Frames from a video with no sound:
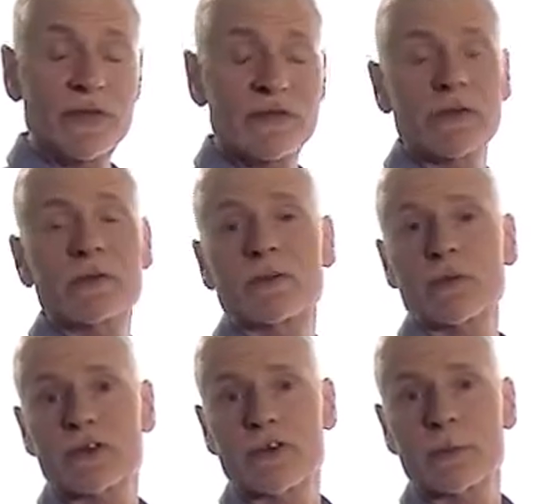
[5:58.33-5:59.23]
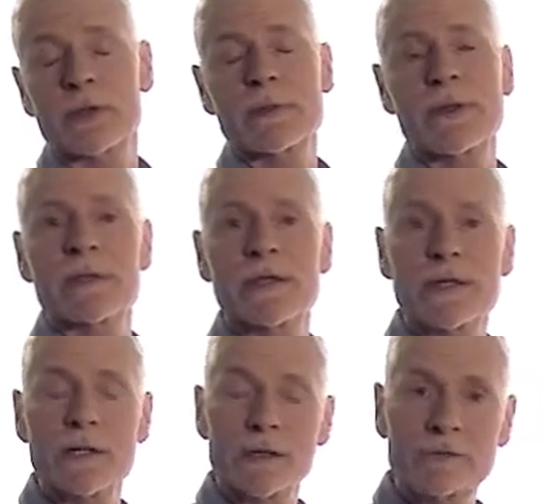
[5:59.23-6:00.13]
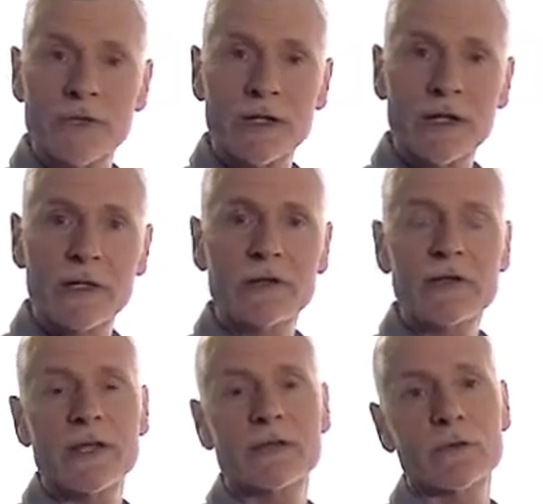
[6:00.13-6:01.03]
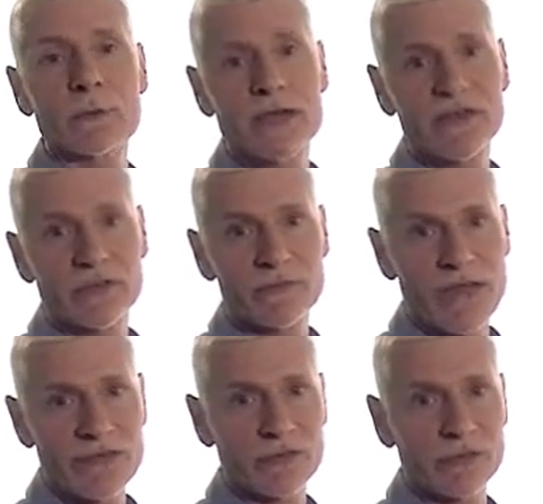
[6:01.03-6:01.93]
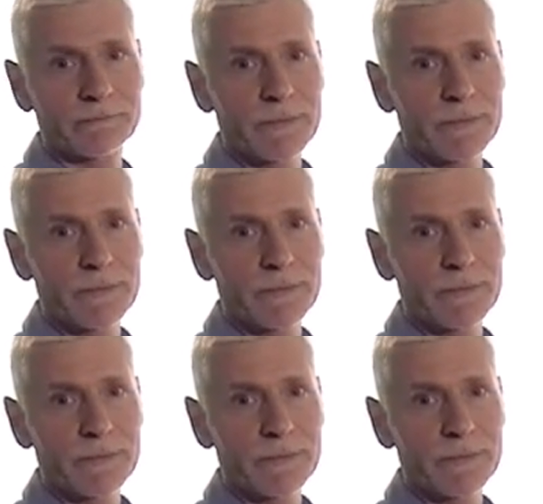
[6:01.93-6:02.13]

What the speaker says: So, for example, there may be a nerve running underneath or a major vessel.